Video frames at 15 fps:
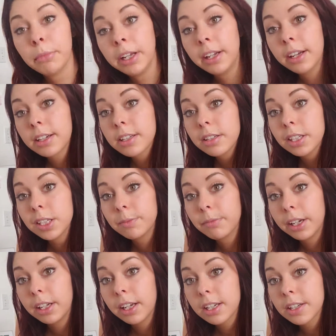my next
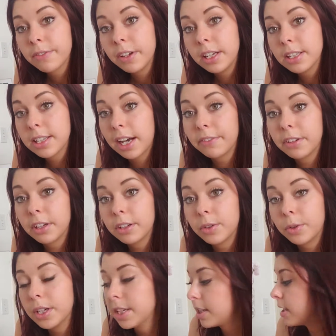phase after
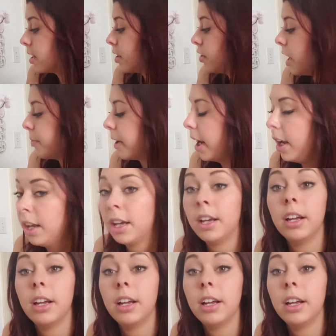Taurus is Gemini.